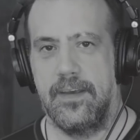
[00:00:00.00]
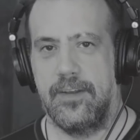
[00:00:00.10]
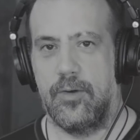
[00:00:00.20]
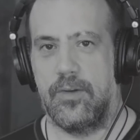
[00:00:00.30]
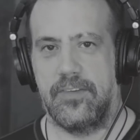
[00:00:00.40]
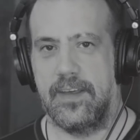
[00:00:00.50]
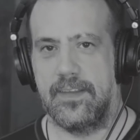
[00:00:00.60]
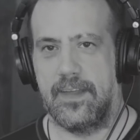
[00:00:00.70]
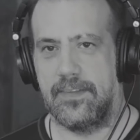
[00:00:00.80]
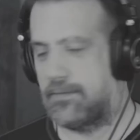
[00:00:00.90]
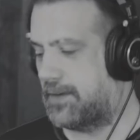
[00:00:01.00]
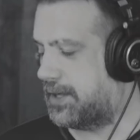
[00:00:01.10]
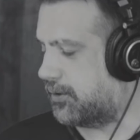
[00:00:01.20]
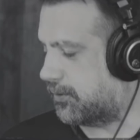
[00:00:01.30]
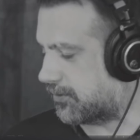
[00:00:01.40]
noticing that the
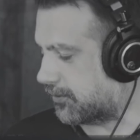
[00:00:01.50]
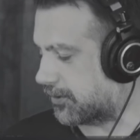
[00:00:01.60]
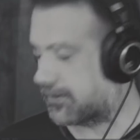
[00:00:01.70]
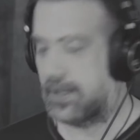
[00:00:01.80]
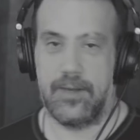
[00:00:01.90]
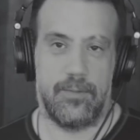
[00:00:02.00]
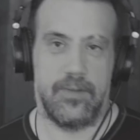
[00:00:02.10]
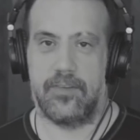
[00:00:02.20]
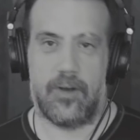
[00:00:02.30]
VUs looked like it was